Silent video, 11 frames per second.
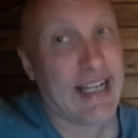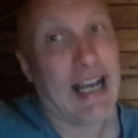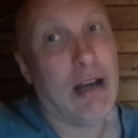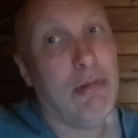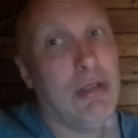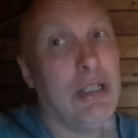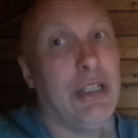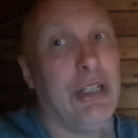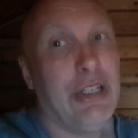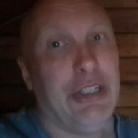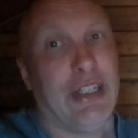now,
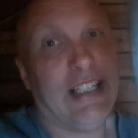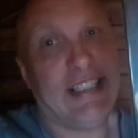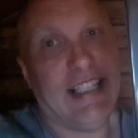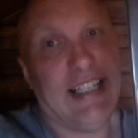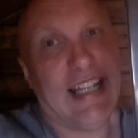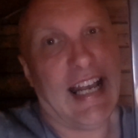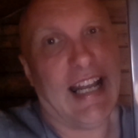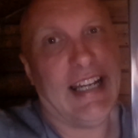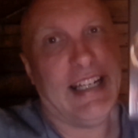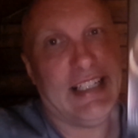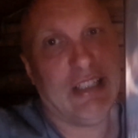you can see that
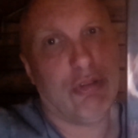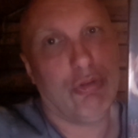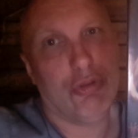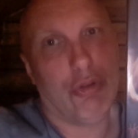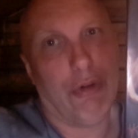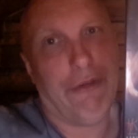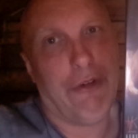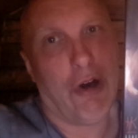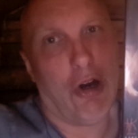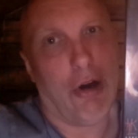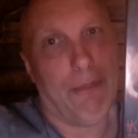in its uncut
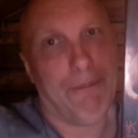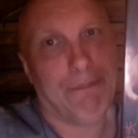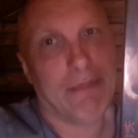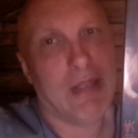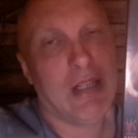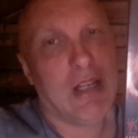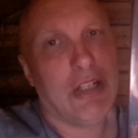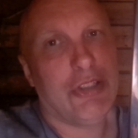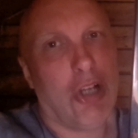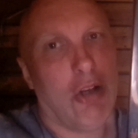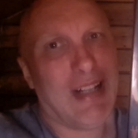form.
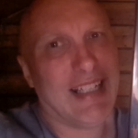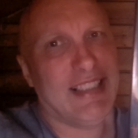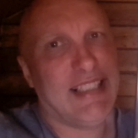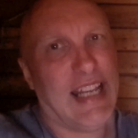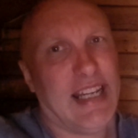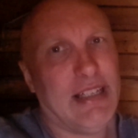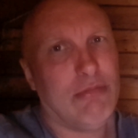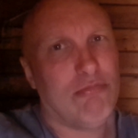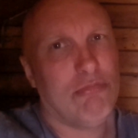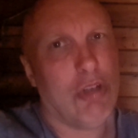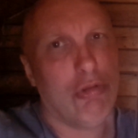So like I say,
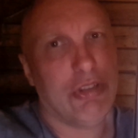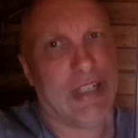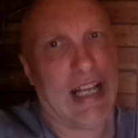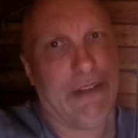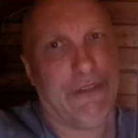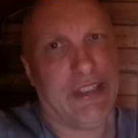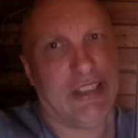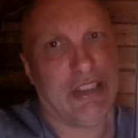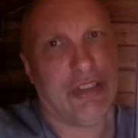Golden Harvest